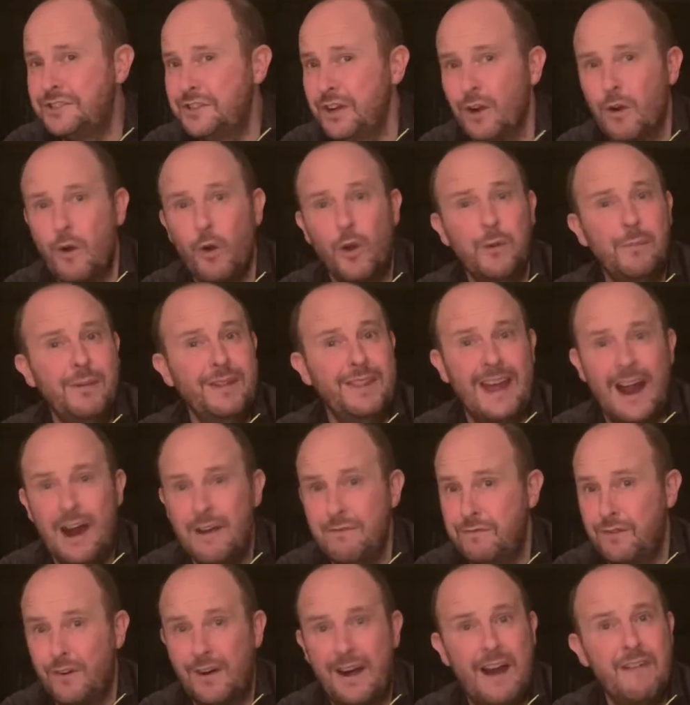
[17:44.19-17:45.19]
you're going to be there
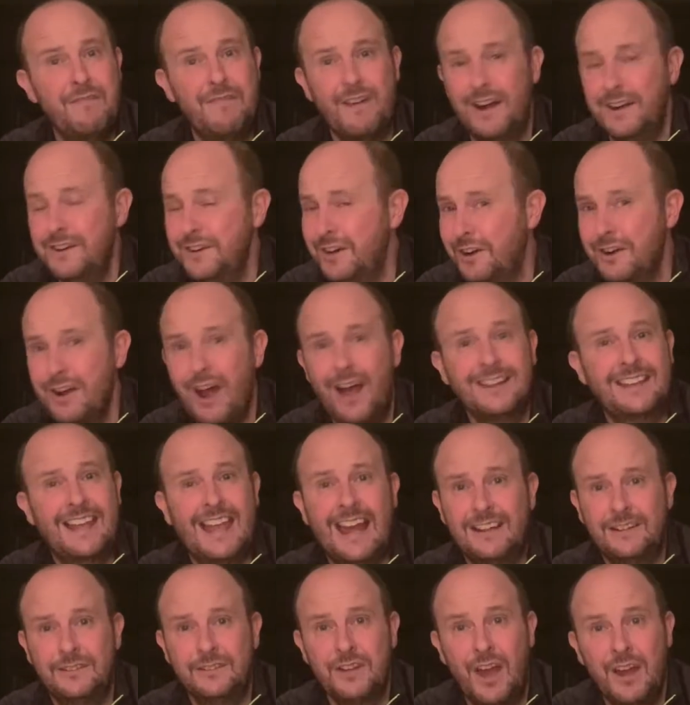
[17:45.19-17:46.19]
forever and you're not
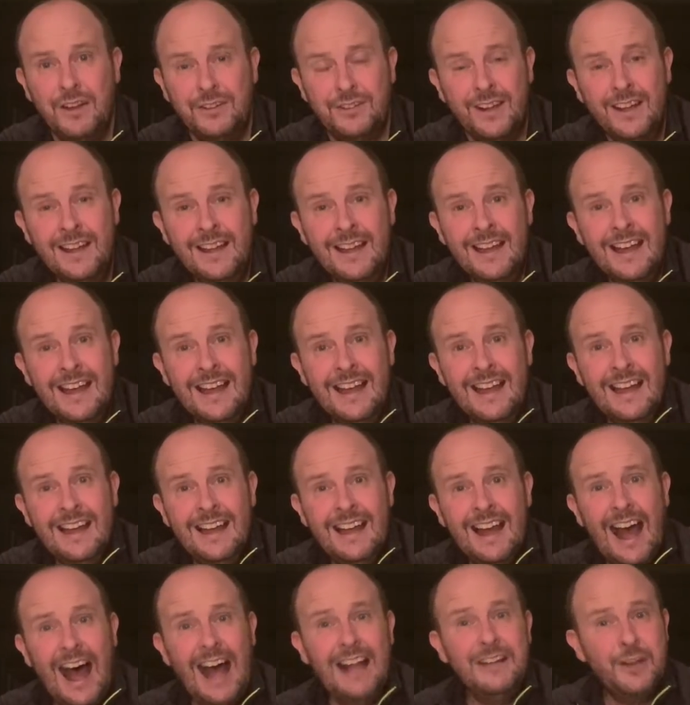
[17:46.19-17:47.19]
getting out
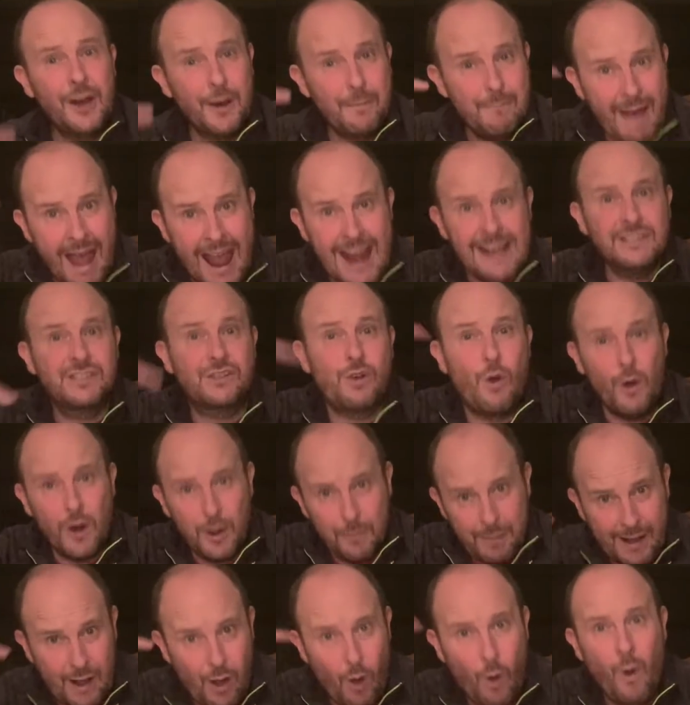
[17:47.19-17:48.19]
and your mind's going to
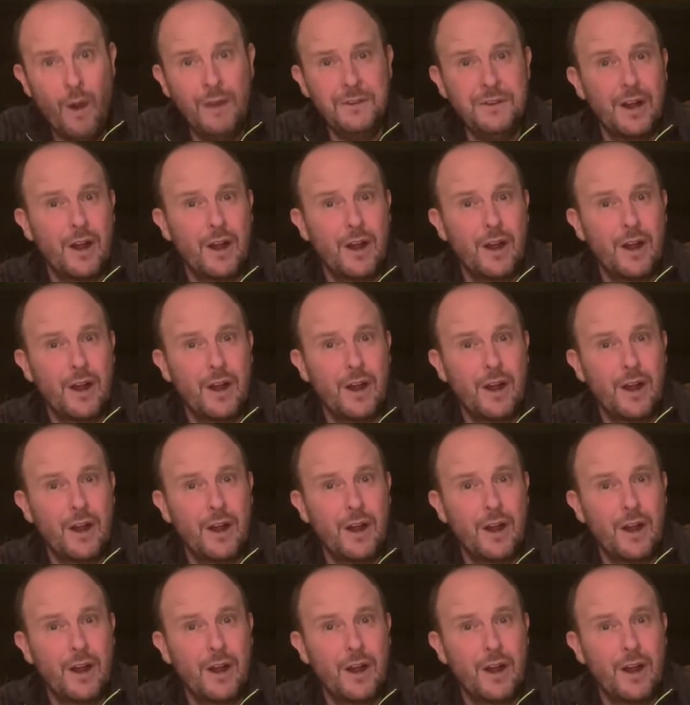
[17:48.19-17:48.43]
be going.